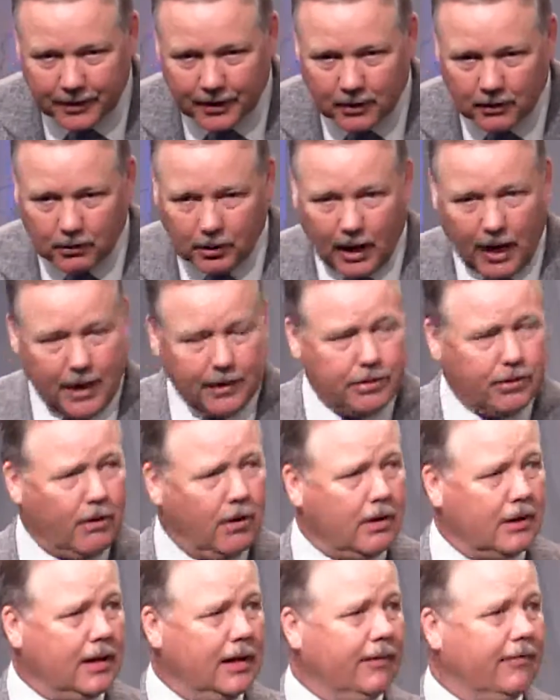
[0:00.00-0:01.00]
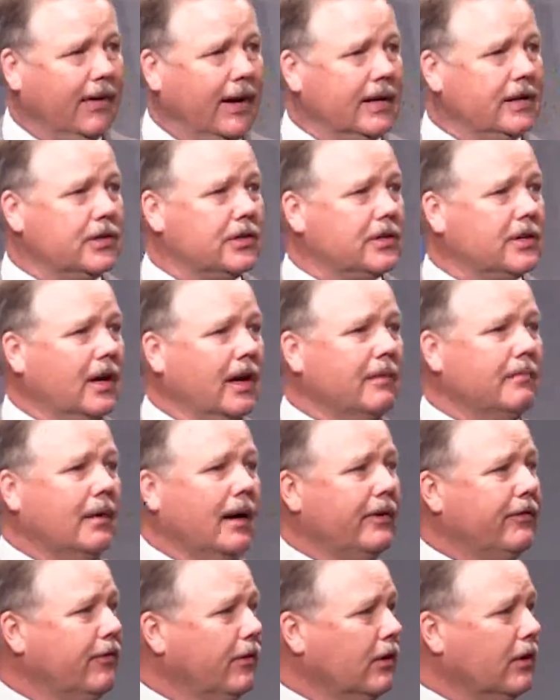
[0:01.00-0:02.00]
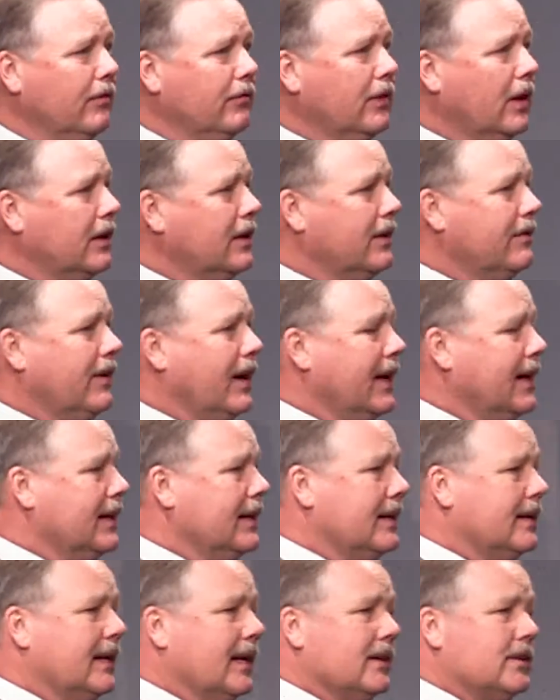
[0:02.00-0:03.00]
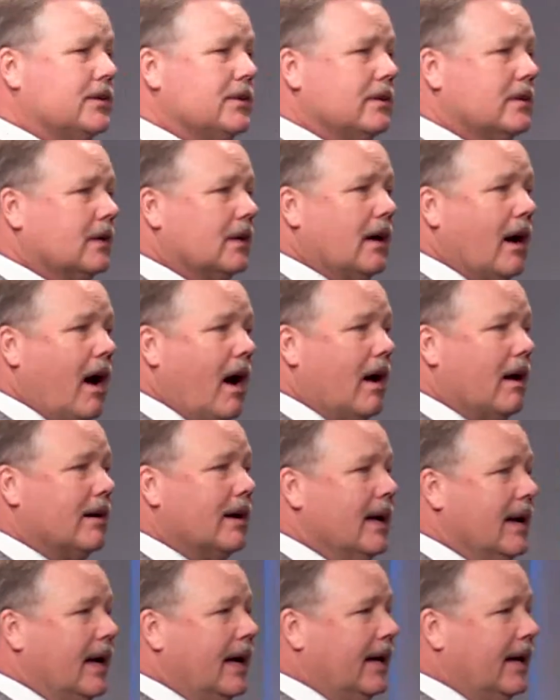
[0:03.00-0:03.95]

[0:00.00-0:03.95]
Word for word: Well, I thought if I just gave my full undivided attention to God